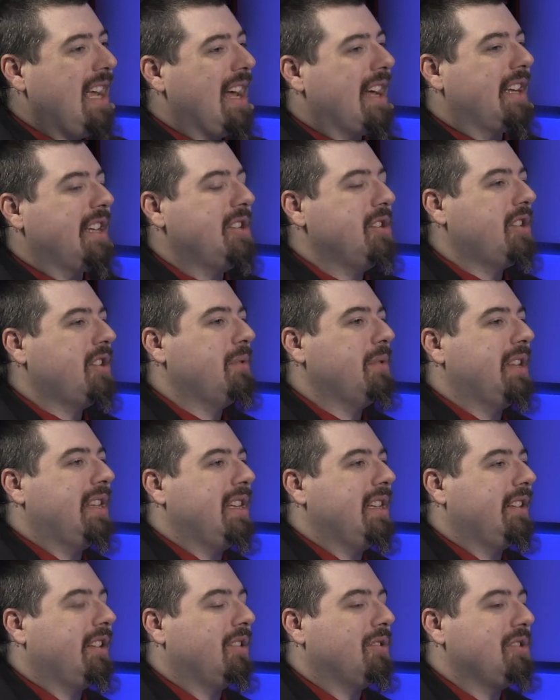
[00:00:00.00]
Yeah, you would
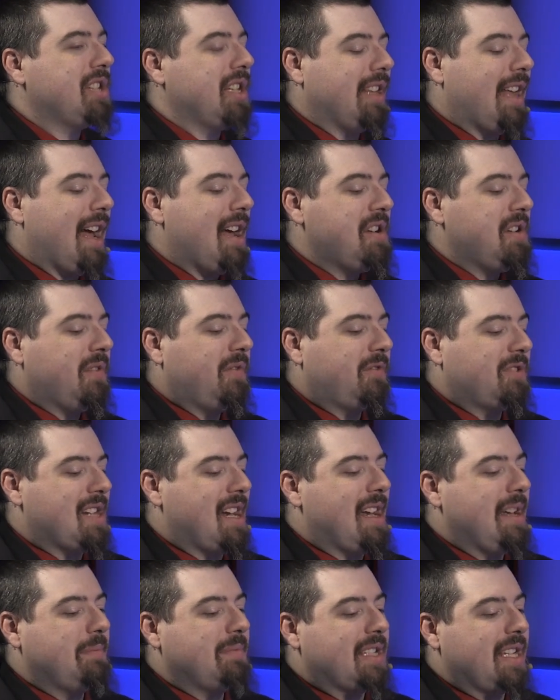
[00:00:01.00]
think there's a lot of
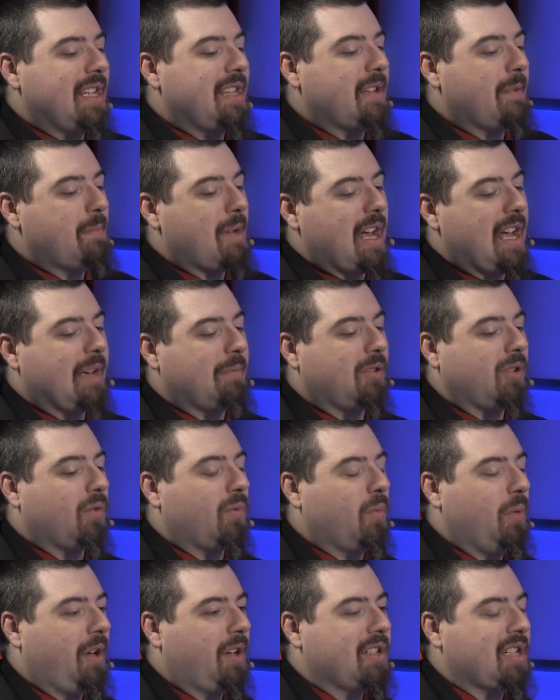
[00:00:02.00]
times in the
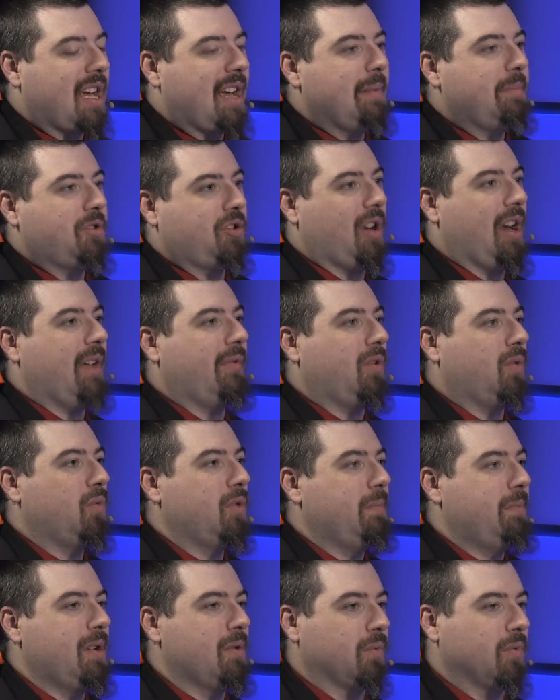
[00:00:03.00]
Bible where time travel
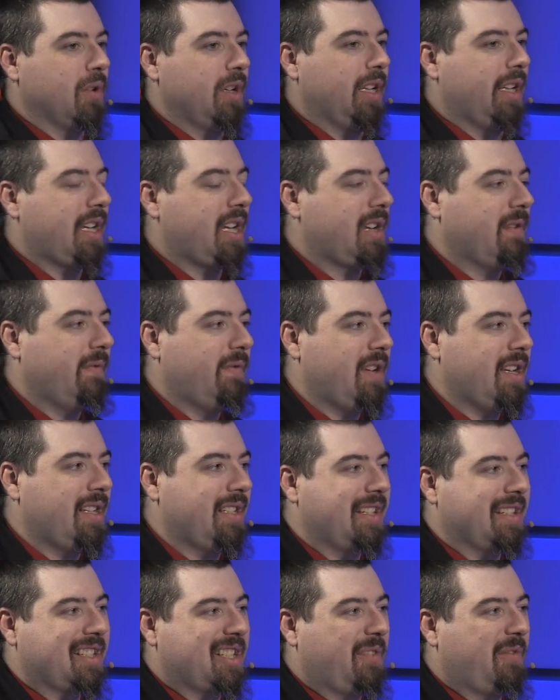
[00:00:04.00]
would be really
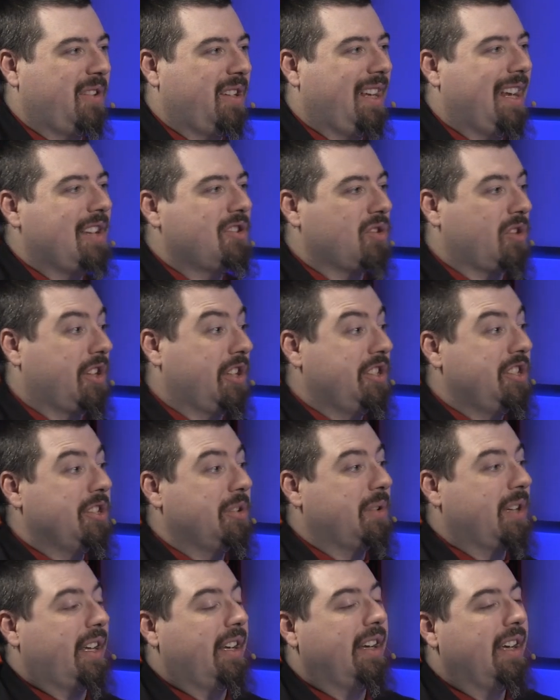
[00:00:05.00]
convenient if an angel could
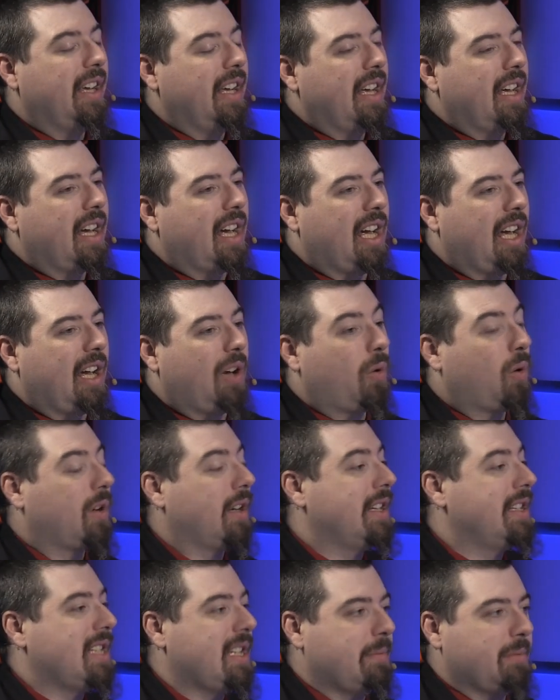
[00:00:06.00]
do it,
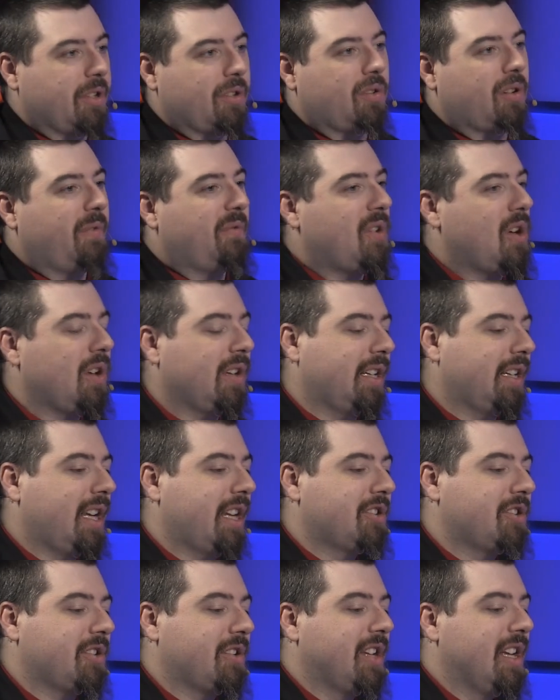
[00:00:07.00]
or a demon or a fallen
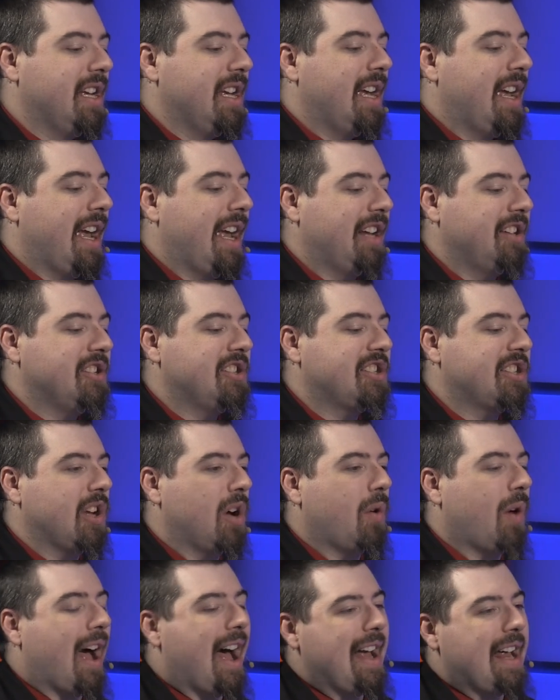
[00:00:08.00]
angel. And
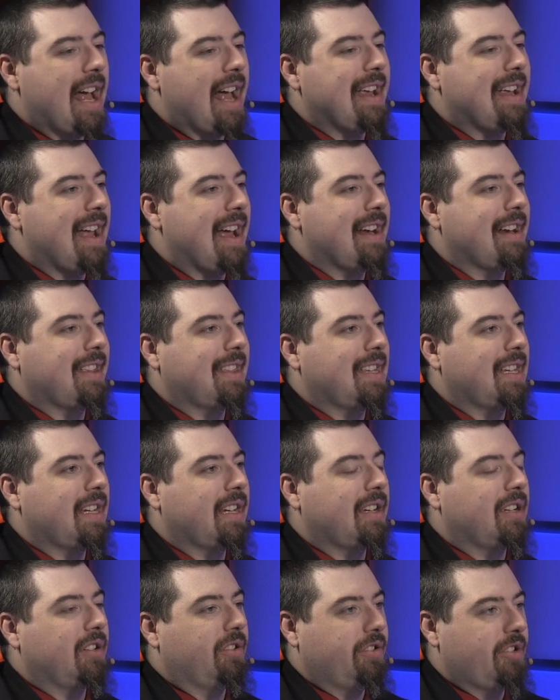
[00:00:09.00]
so I kind of
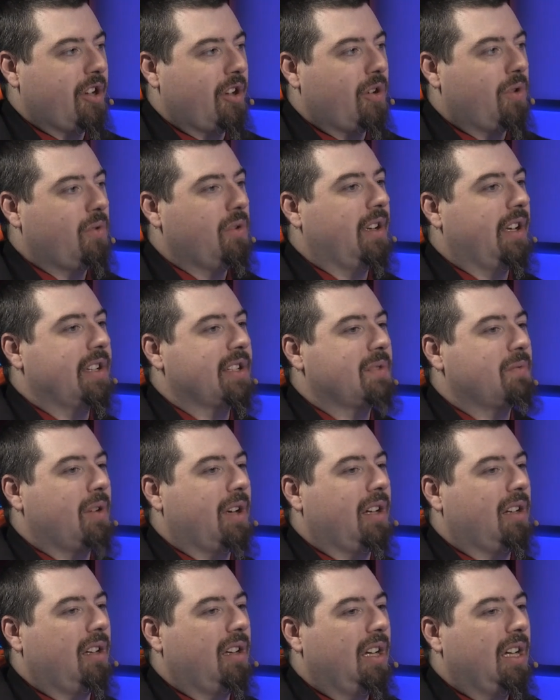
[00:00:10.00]
think no as
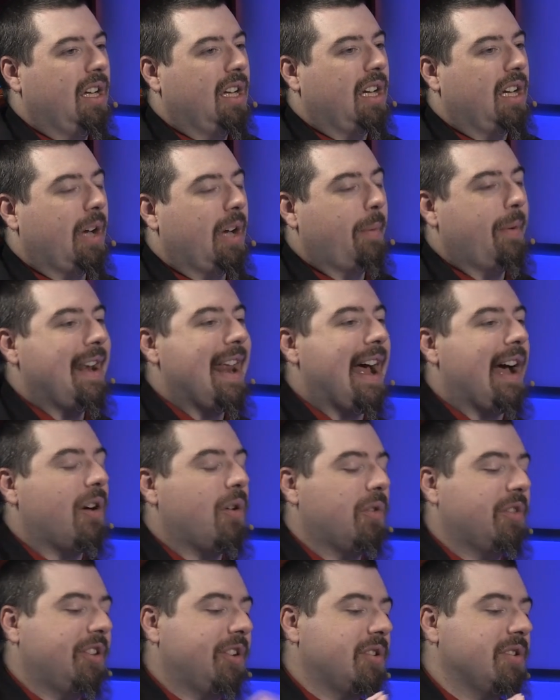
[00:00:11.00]
well.
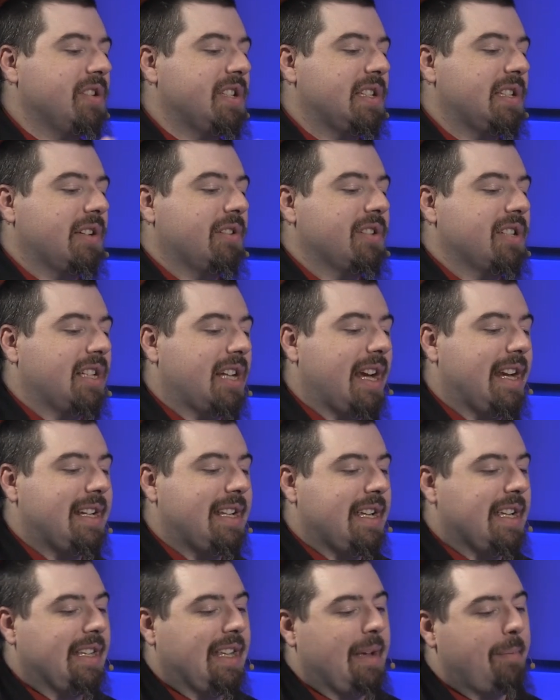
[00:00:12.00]
Now there's an
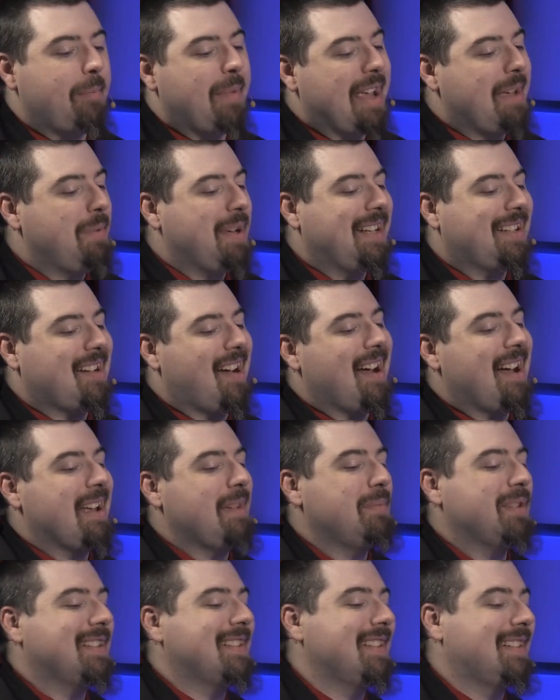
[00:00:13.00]
idea that maybe
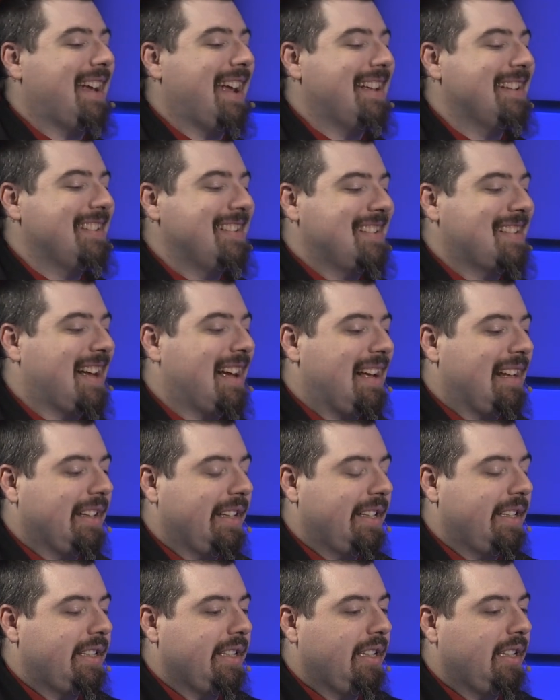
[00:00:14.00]
time isn't as
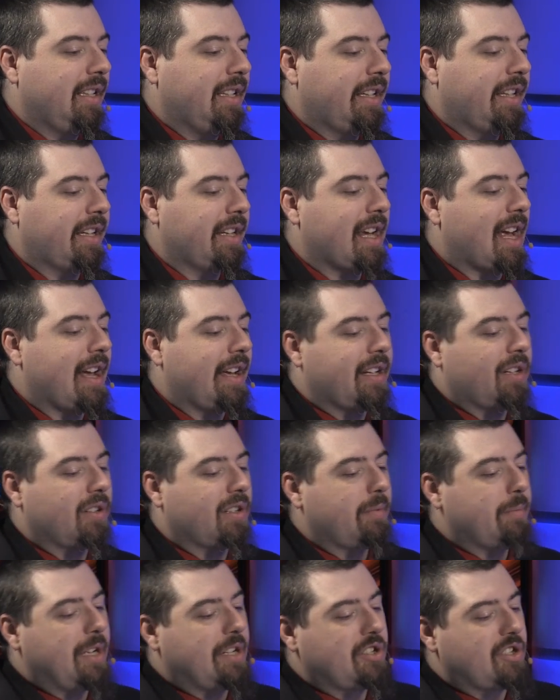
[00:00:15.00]
solid in higher
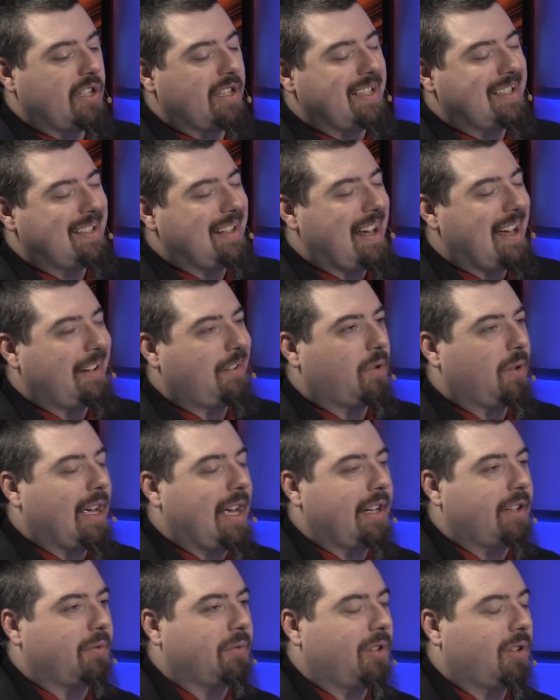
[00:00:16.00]
dimensions, and I
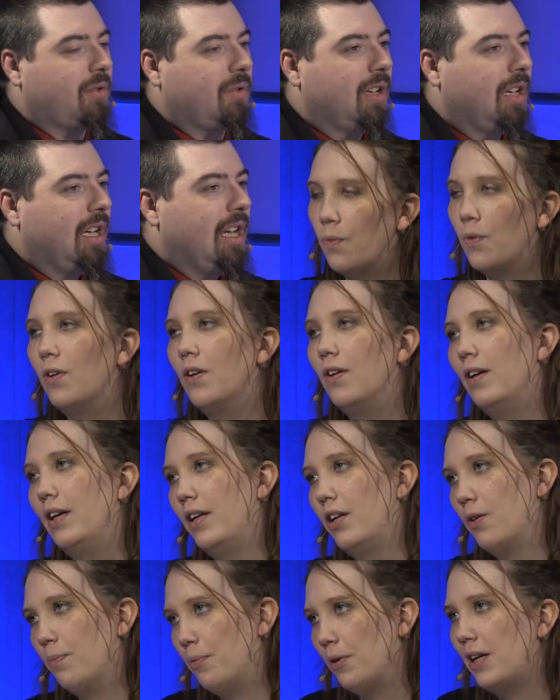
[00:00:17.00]
don't know. Well, I
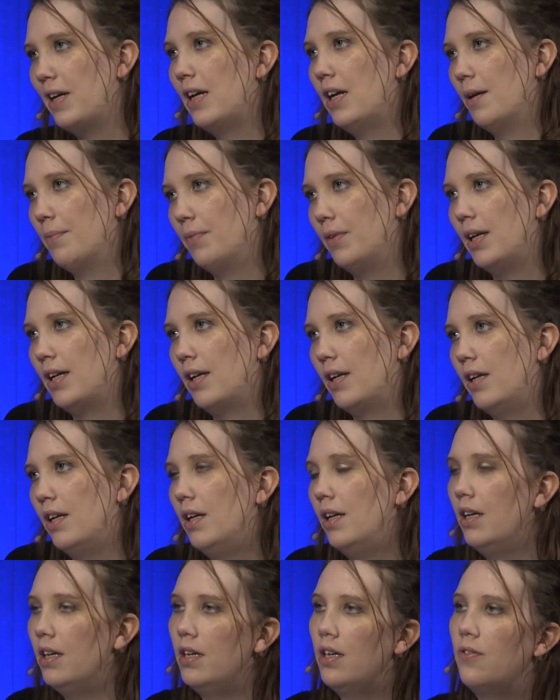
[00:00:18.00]
know. Bringing up
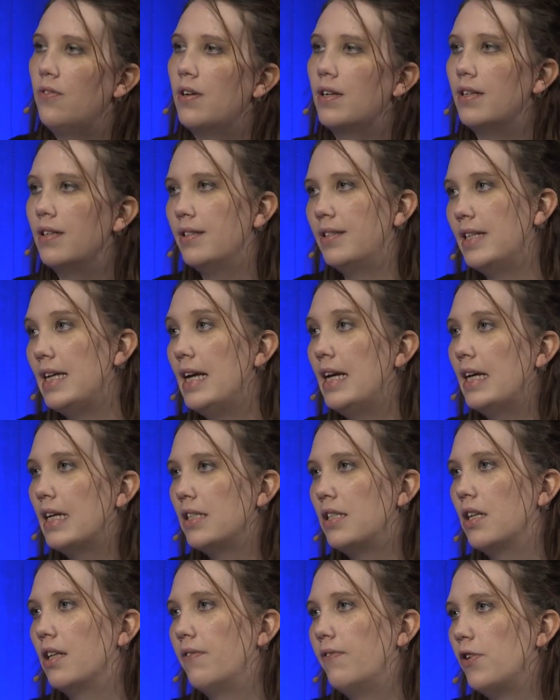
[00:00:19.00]
seeing
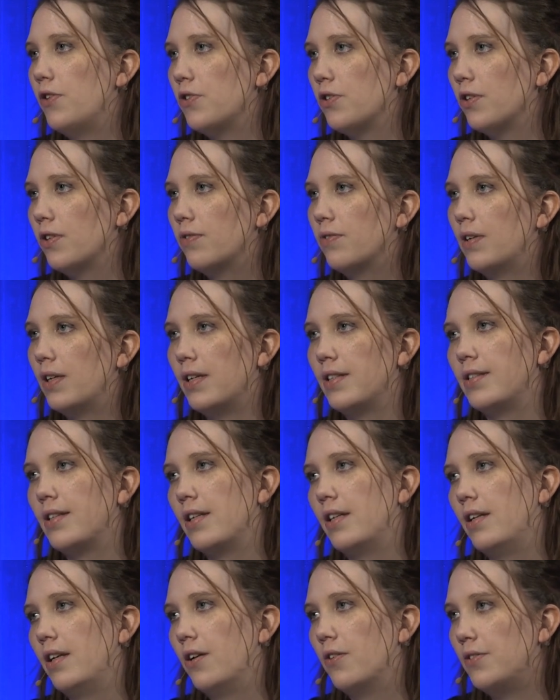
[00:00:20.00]
into the future of when I
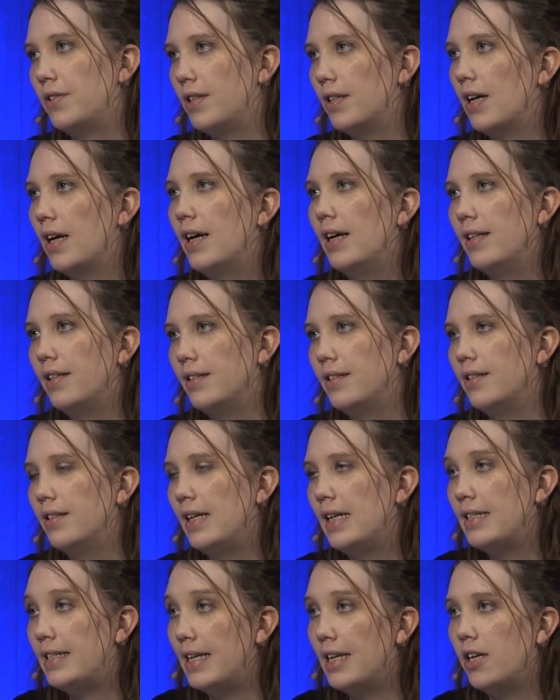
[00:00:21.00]
said
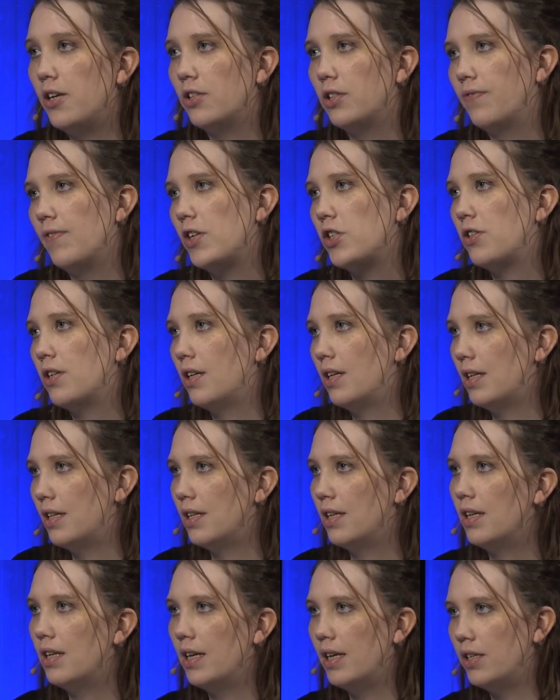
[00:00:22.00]
Ezekiel's vision
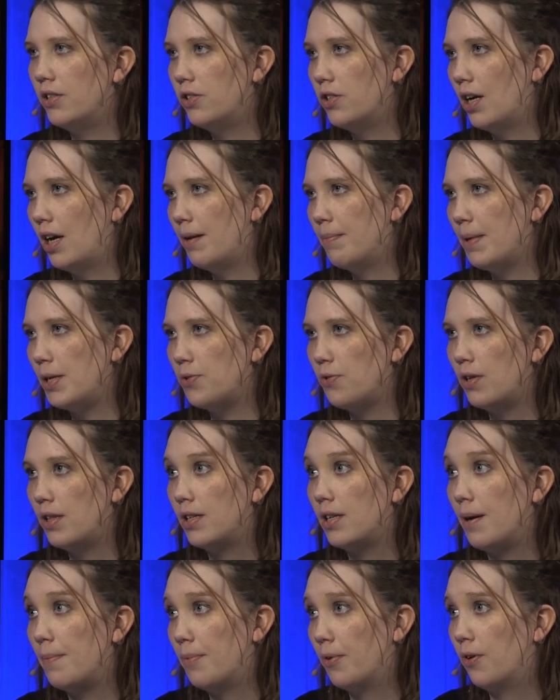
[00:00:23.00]
and John measuring
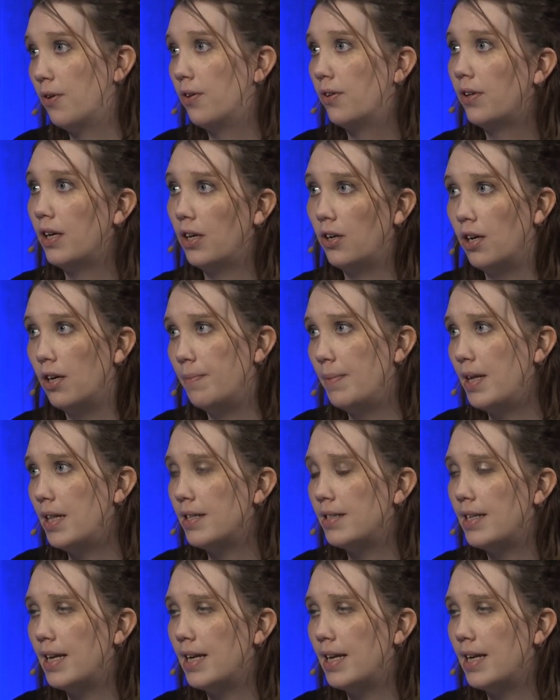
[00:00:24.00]
the temple, it could be the